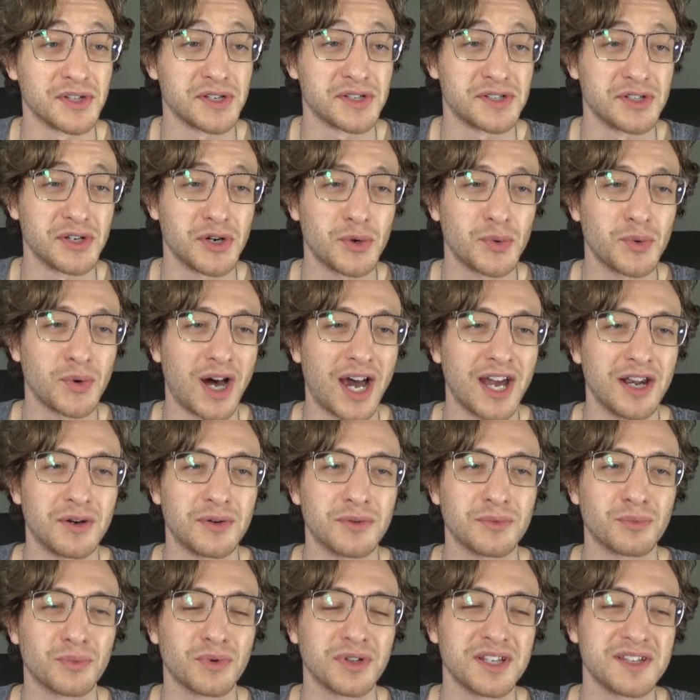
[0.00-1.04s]
So
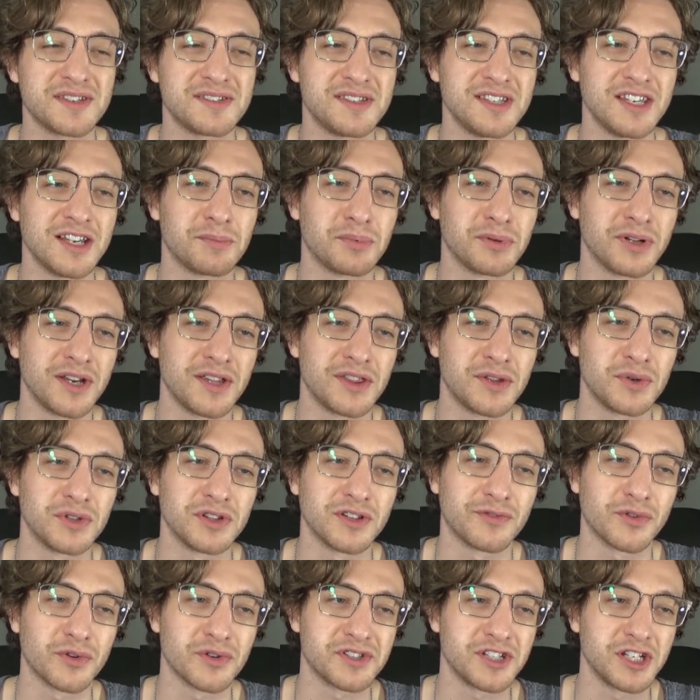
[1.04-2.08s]
I don't really see a
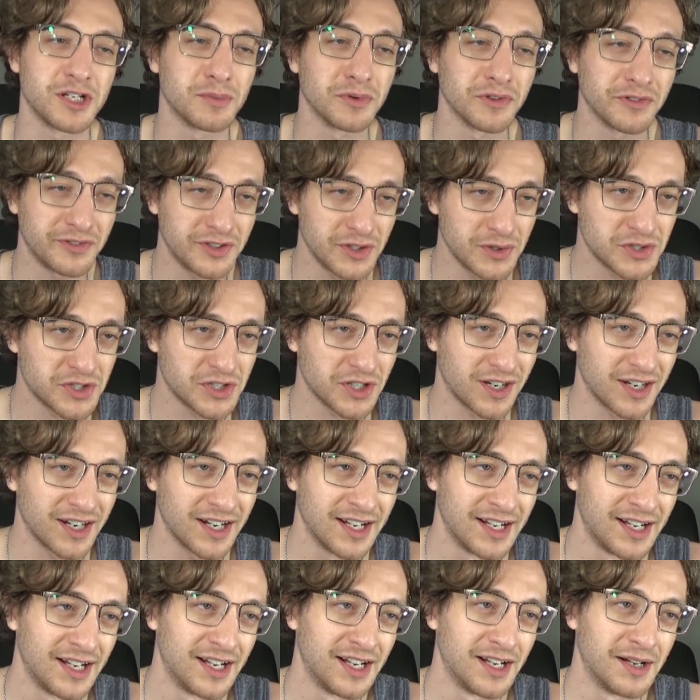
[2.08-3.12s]
playthrough in the foreseeable
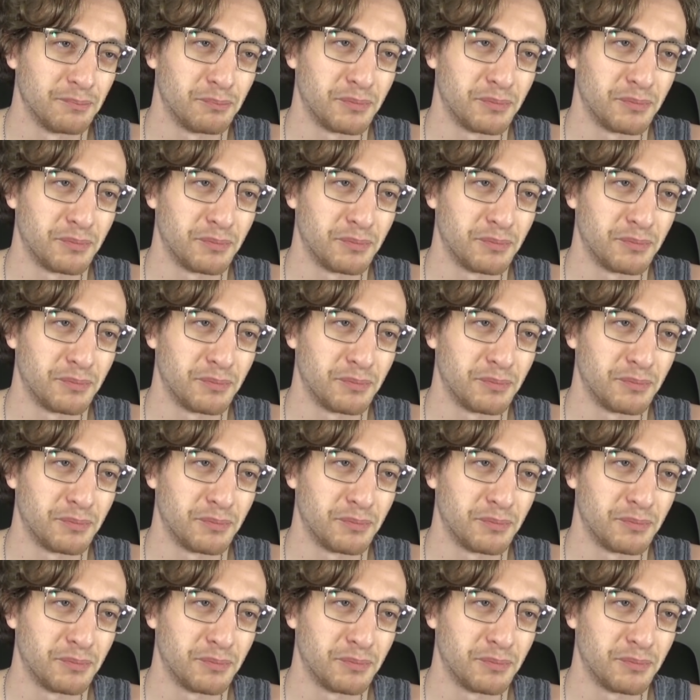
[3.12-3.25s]
future,